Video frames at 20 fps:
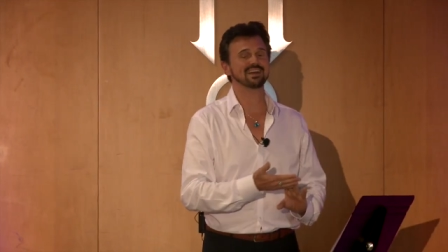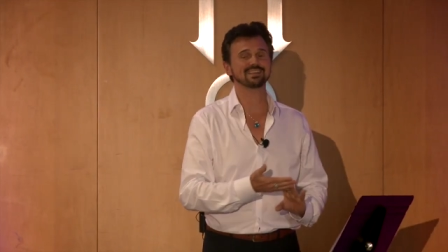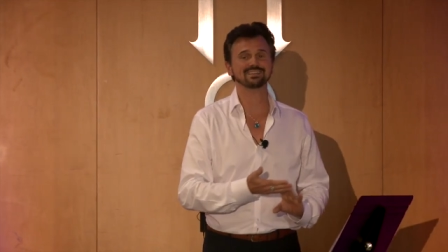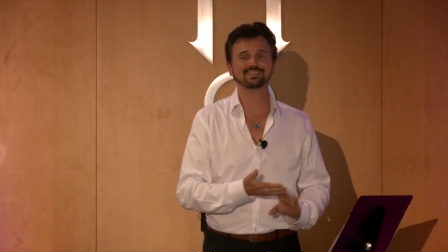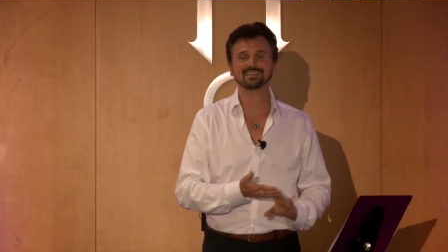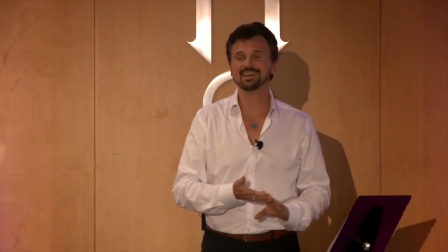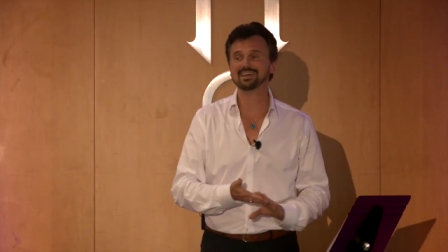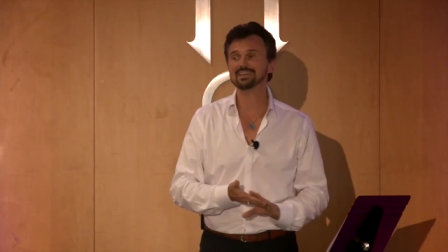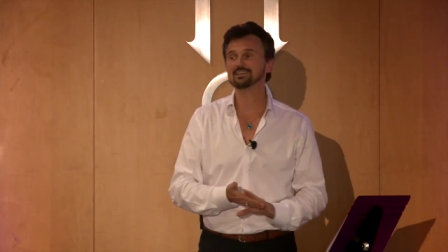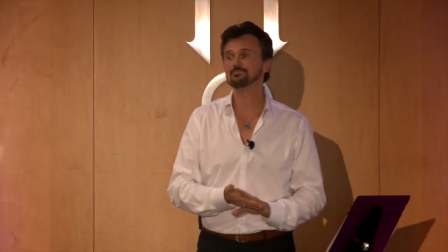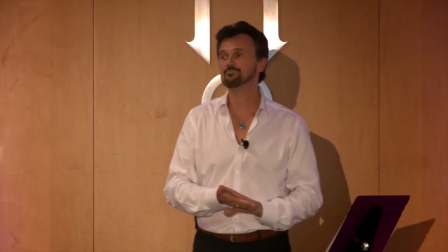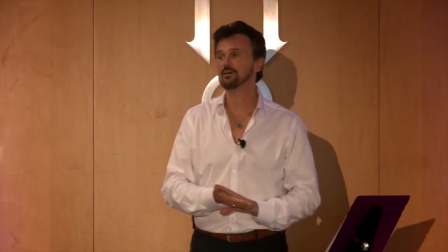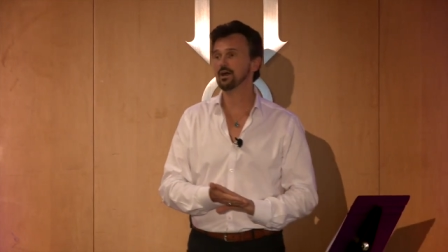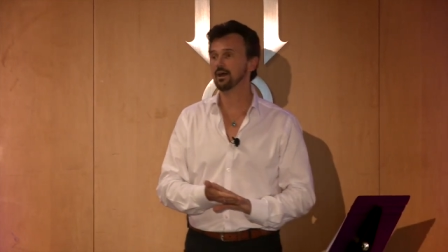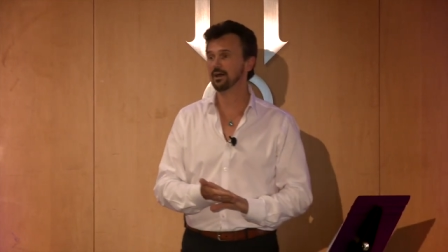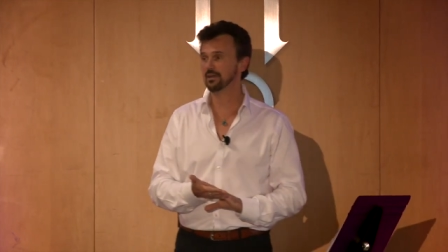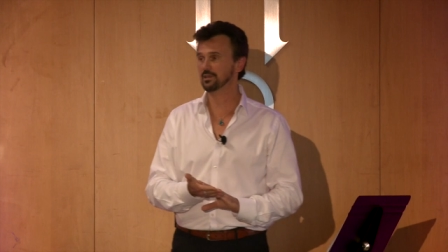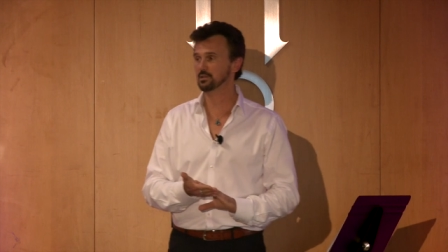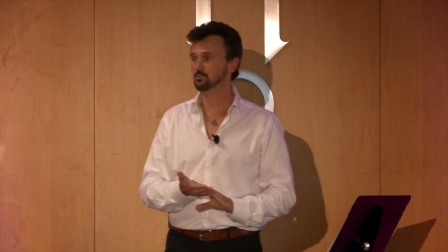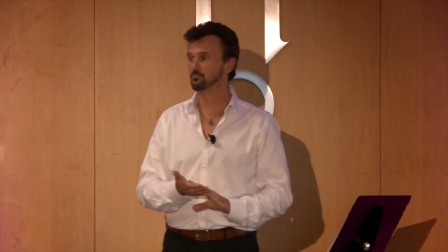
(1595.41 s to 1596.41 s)

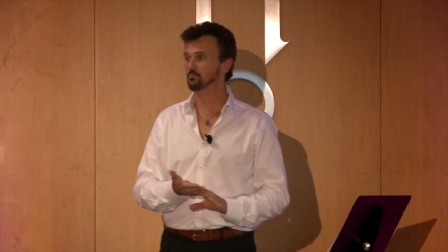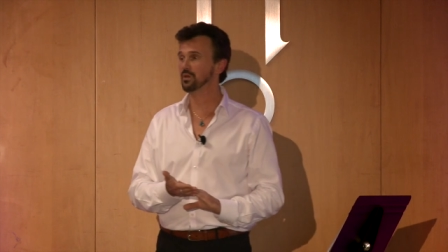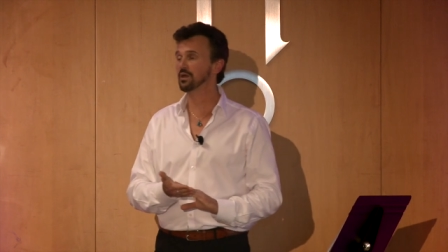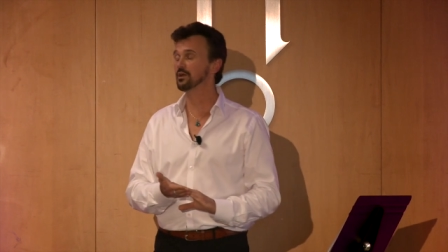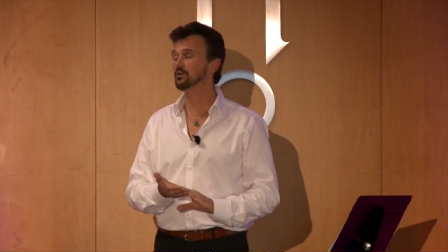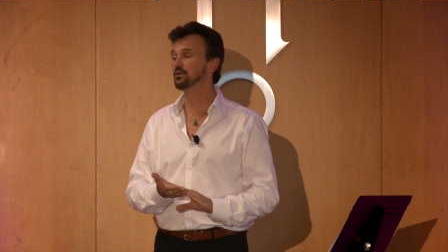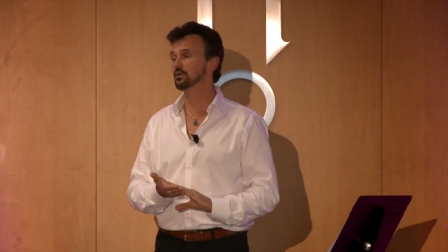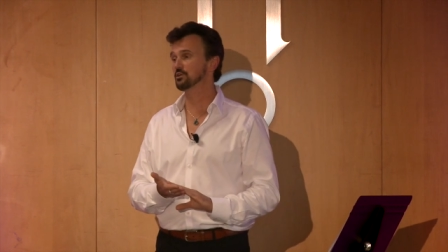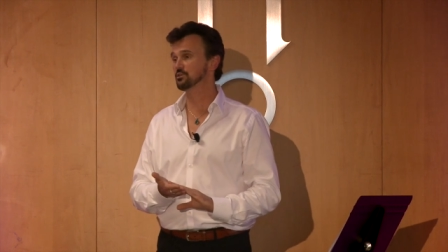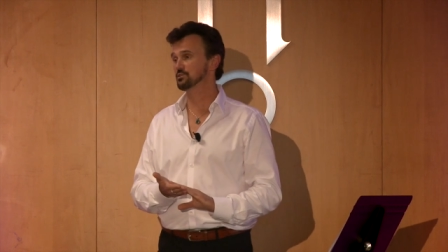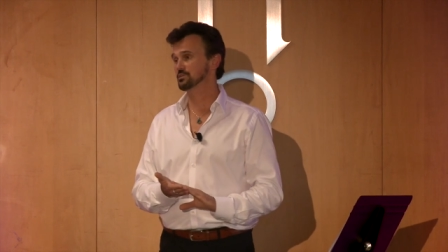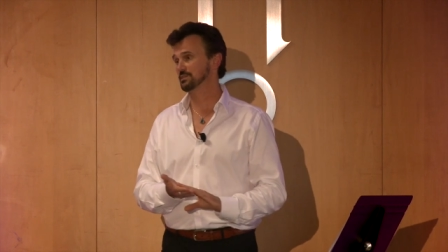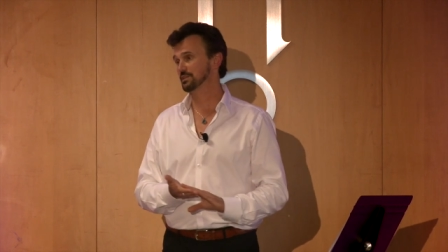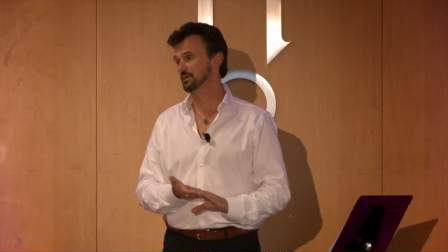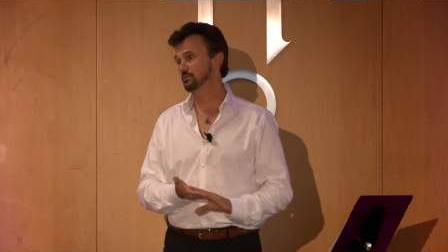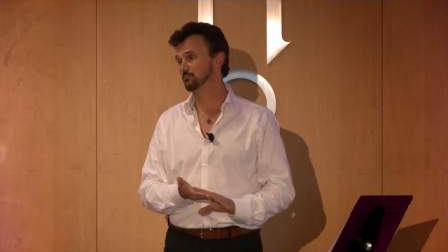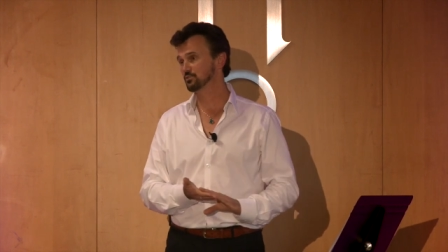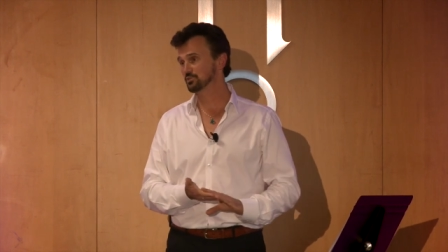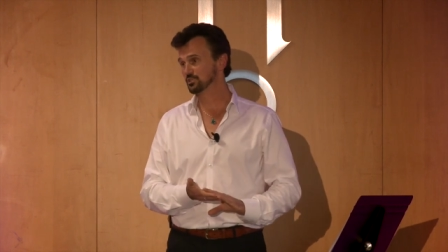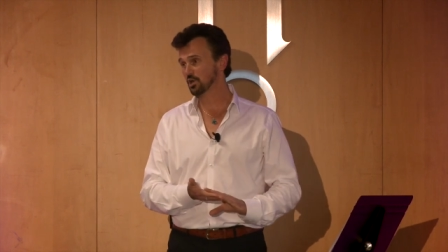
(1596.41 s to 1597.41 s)
identifying barriers and
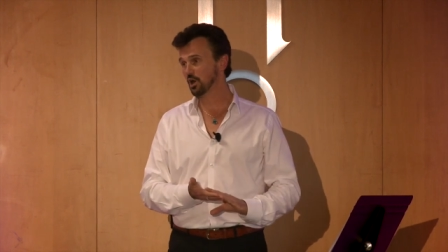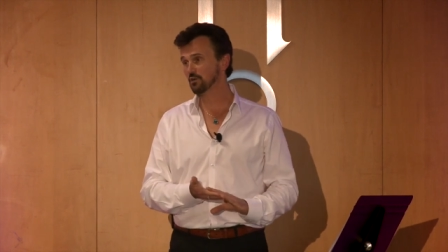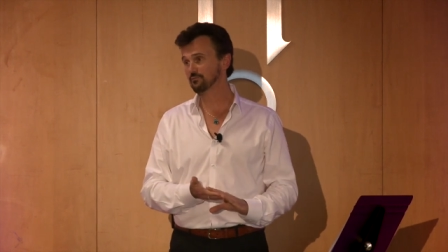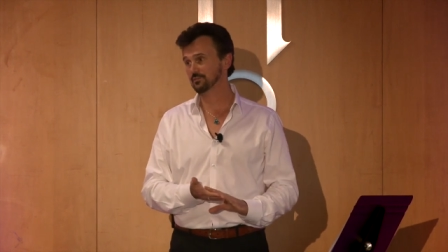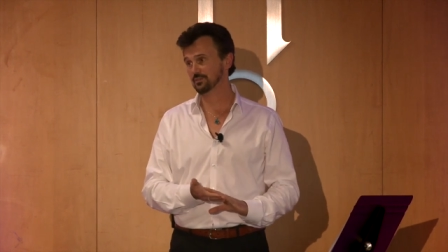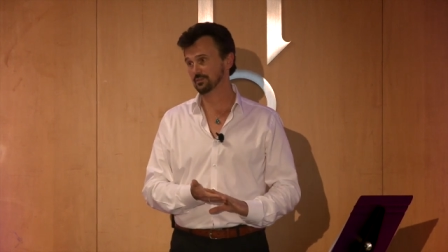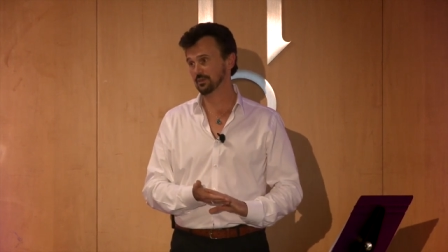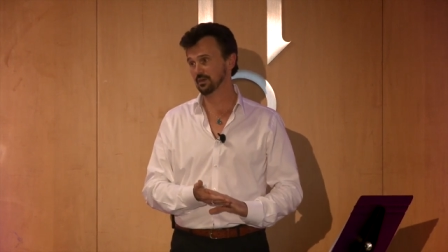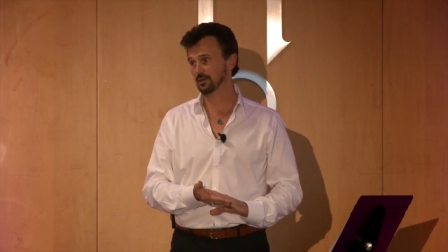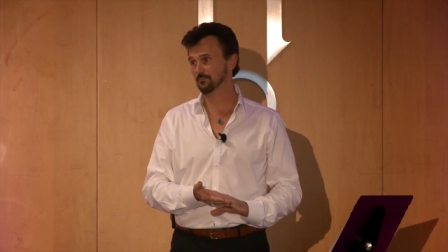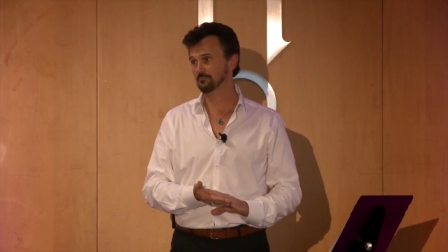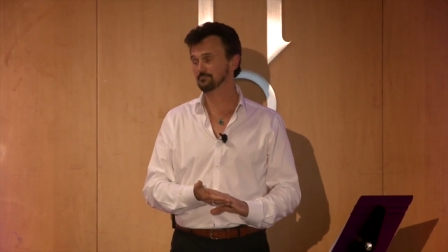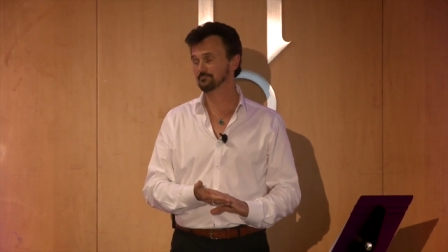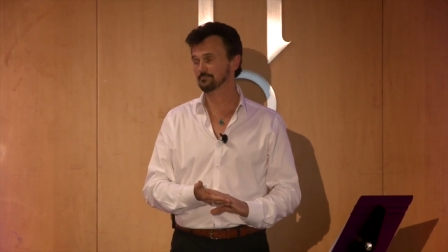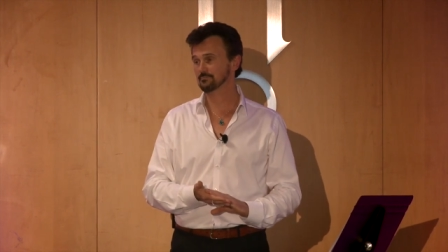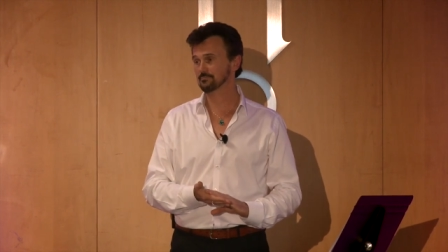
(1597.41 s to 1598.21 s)
then resolving them?